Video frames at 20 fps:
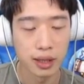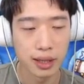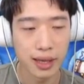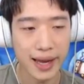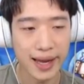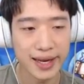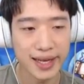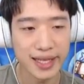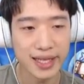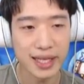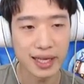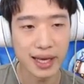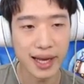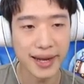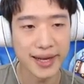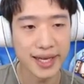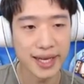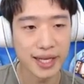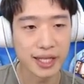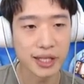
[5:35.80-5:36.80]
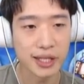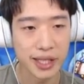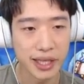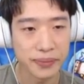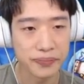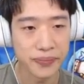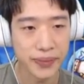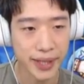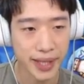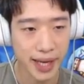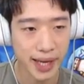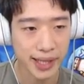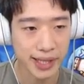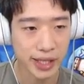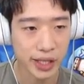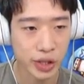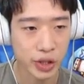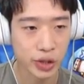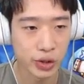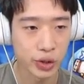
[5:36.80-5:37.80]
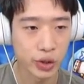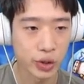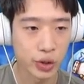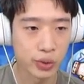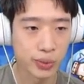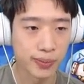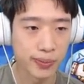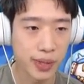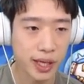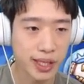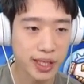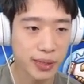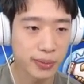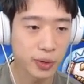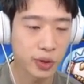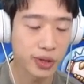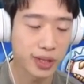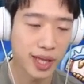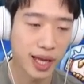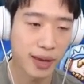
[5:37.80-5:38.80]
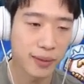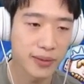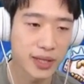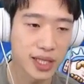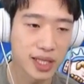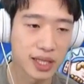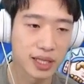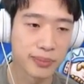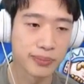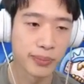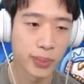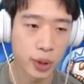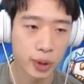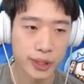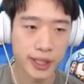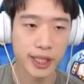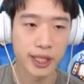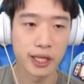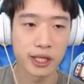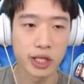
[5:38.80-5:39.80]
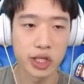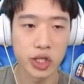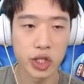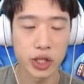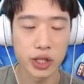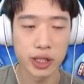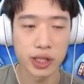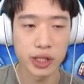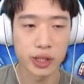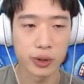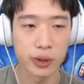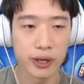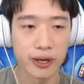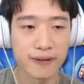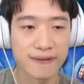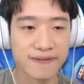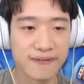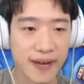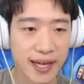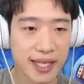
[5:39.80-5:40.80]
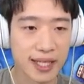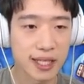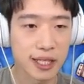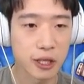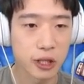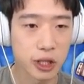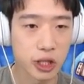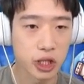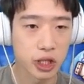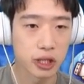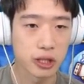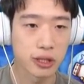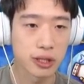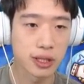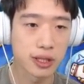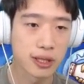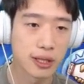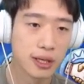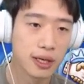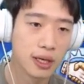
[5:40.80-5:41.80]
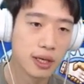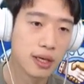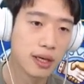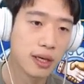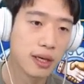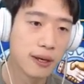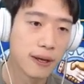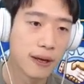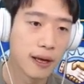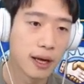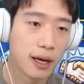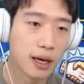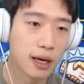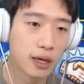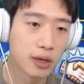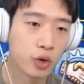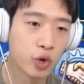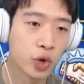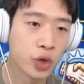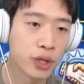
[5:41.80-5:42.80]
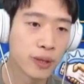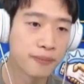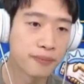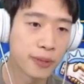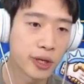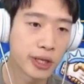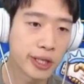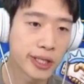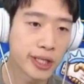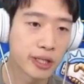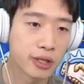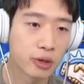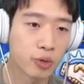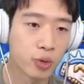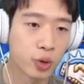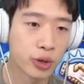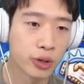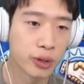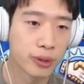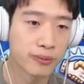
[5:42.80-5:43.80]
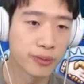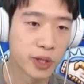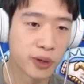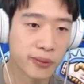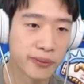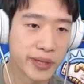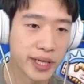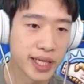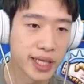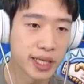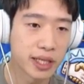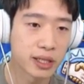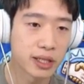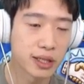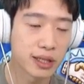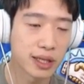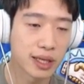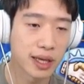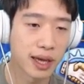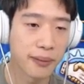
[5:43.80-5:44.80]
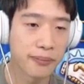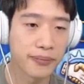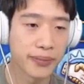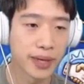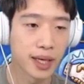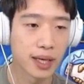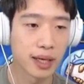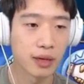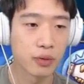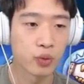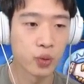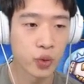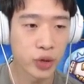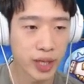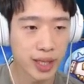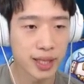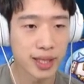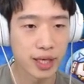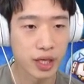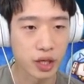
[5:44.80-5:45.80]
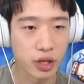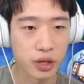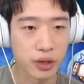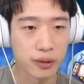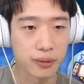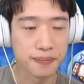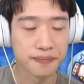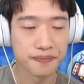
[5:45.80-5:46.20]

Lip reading: any other DPS to do much more damage in both dungeons or advanced dungeons, Rune of Burst or Rune of Dominion can be really good.